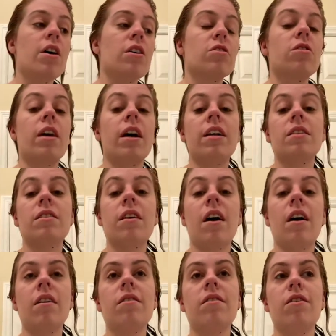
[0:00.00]
so that it's
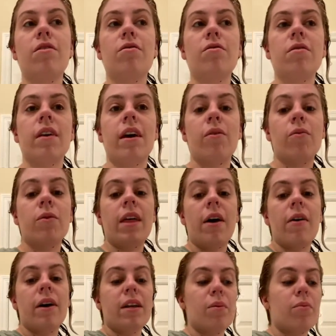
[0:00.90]
not, you know, like
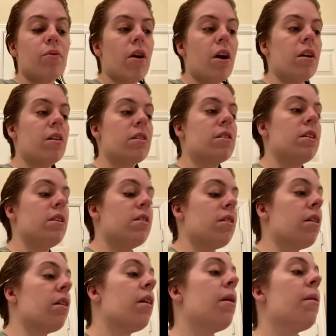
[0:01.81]
without any product
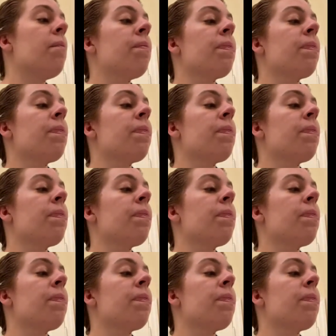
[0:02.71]
either.